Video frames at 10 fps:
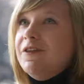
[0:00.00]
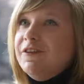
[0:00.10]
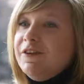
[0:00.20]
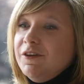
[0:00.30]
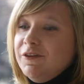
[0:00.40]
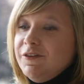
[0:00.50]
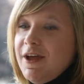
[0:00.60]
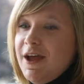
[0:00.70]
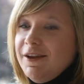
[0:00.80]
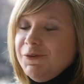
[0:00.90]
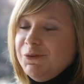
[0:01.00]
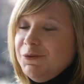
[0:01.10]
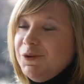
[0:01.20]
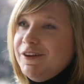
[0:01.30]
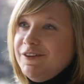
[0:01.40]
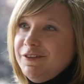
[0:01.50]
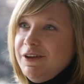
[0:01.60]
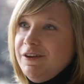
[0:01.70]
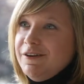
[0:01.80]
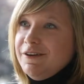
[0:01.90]
The skills that we've really
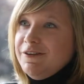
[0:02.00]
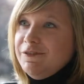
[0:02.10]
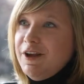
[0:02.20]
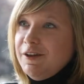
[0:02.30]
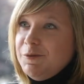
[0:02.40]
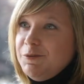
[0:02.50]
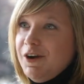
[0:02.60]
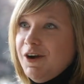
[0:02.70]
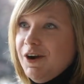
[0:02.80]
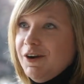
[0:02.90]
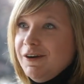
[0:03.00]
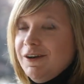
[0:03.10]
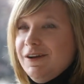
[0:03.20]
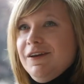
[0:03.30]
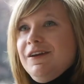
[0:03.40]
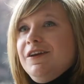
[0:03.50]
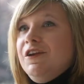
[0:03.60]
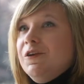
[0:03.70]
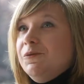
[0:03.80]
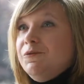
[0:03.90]
seen developed are,
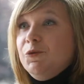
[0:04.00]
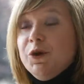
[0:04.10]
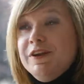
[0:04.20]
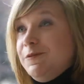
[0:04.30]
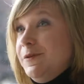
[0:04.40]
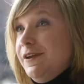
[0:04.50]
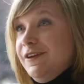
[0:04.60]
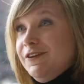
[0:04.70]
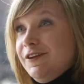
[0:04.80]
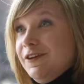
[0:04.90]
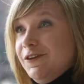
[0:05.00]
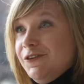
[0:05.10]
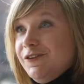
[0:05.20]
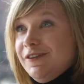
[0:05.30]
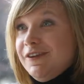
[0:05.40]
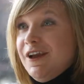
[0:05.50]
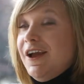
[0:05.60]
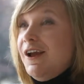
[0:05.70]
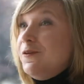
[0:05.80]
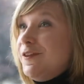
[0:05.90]
great speaking skills.
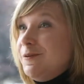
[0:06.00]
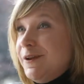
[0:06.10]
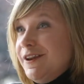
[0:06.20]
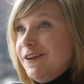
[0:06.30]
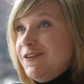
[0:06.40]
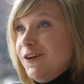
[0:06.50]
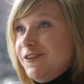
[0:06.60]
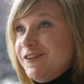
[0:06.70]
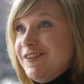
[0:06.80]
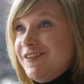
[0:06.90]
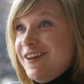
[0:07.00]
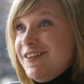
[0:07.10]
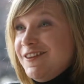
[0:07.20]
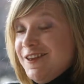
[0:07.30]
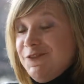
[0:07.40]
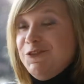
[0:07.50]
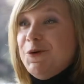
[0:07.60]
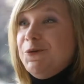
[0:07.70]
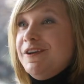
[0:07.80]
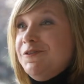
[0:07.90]
I don't think many adults can say that they've
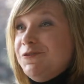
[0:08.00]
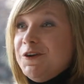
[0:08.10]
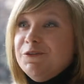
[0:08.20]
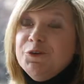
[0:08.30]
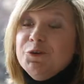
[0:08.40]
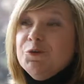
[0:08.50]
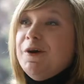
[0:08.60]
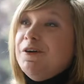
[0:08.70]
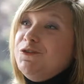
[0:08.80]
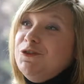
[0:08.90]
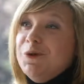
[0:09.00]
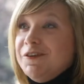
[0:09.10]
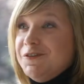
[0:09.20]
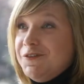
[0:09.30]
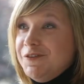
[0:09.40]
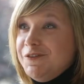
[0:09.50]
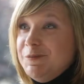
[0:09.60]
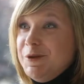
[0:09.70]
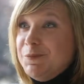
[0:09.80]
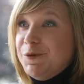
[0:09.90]
spoken in front of a group of
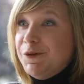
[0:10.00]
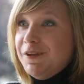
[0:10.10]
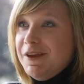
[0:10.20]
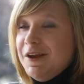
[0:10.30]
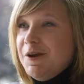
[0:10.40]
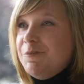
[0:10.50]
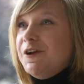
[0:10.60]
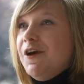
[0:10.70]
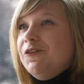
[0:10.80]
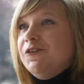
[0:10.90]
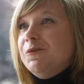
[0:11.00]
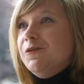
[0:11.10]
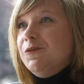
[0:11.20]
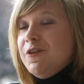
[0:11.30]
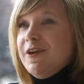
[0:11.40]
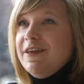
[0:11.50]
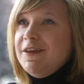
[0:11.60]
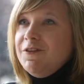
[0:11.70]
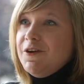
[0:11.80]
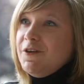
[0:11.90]
250 people. But also before they
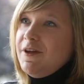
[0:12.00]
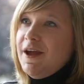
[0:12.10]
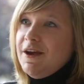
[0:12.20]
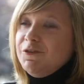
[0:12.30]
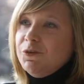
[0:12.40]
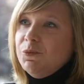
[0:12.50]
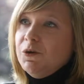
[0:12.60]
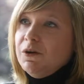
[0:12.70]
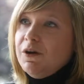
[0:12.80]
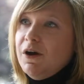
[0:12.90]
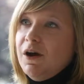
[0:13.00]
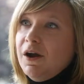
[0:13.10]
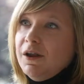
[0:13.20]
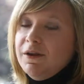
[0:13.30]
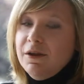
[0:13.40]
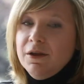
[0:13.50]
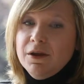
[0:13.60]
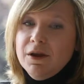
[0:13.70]
get there, they have to work on